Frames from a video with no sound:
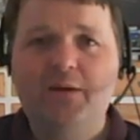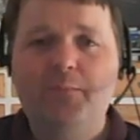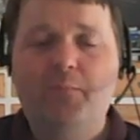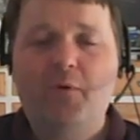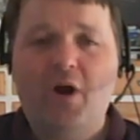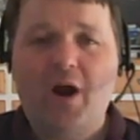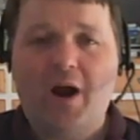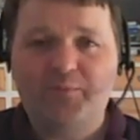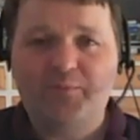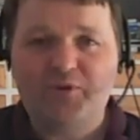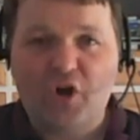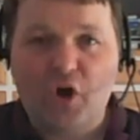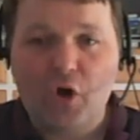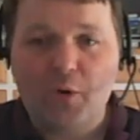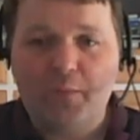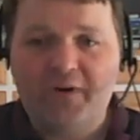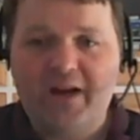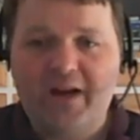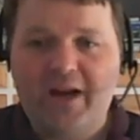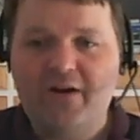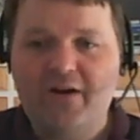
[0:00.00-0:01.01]
in perhaps
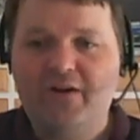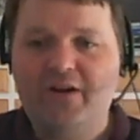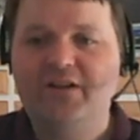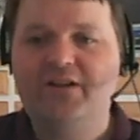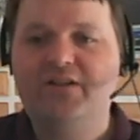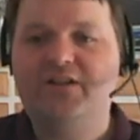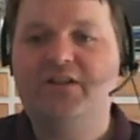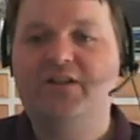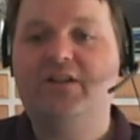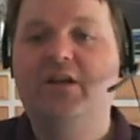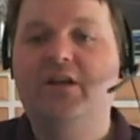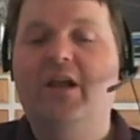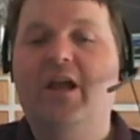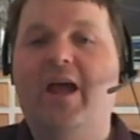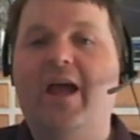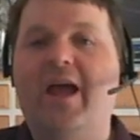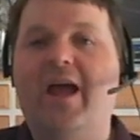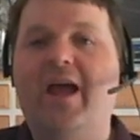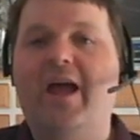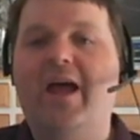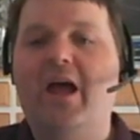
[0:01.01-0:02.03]
urban areas
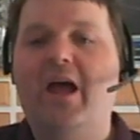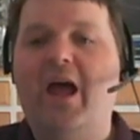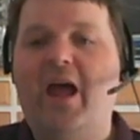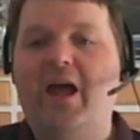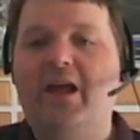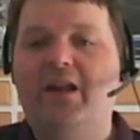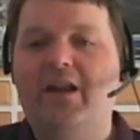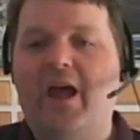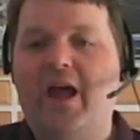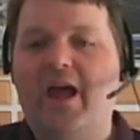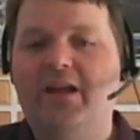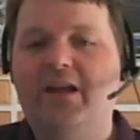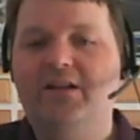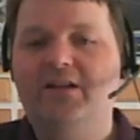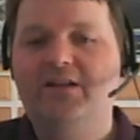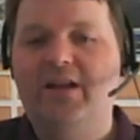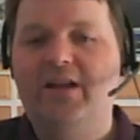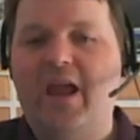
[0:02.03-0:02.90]
and